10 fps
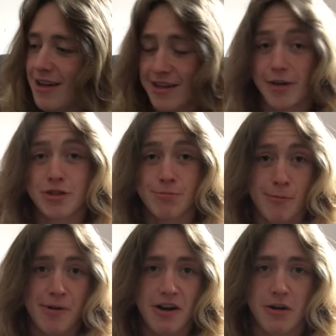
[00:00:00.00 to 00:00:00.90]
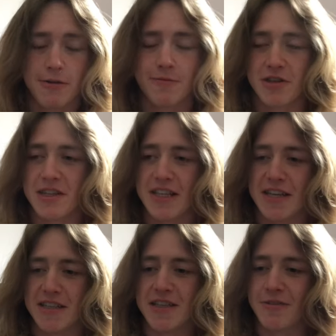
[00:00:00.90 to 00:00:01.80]
I was prepared for
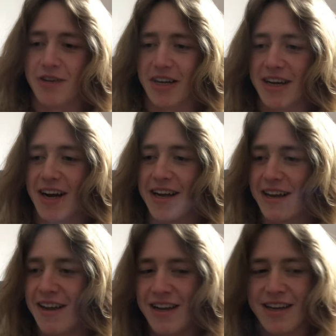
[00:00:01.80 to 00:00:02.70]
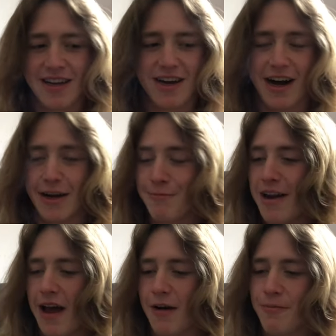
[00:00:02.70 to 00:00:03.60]
today, too. Like, I
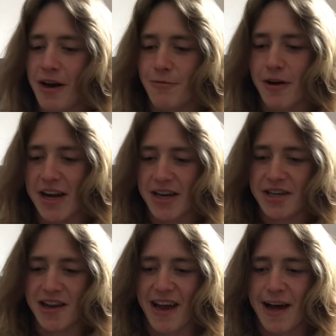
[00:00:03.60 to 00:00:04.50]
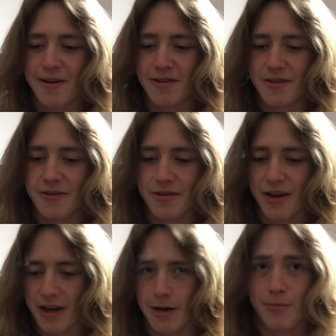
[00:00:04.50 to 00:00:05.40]
went out of my way to get,
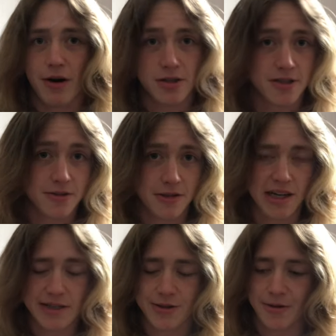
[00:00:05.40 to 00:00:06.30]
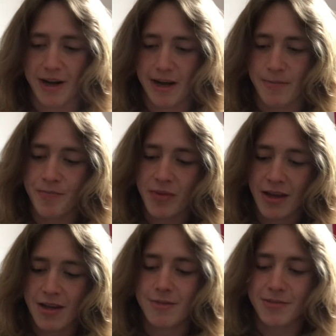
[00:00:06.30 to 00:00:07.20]
like, a monster yesterday,
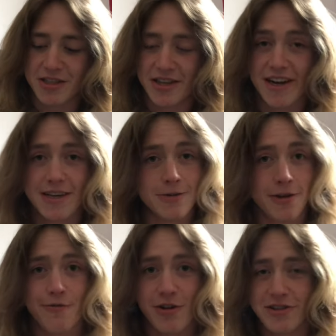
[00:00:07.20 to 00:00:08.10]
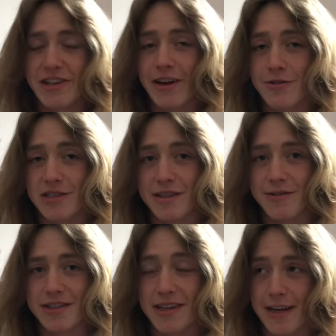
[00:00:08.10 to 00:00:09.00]
because I knew the first thing I was
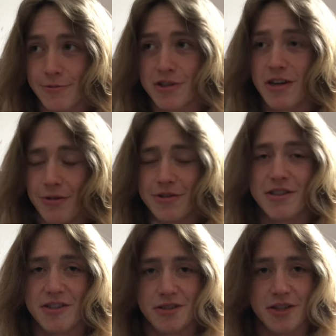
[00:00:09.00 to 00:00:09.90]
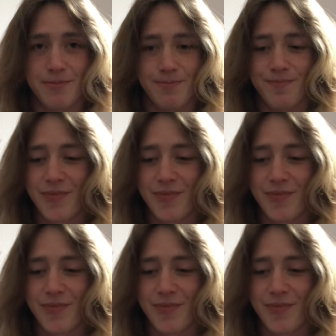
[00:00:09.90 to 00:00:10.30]
doing today was going to the gym,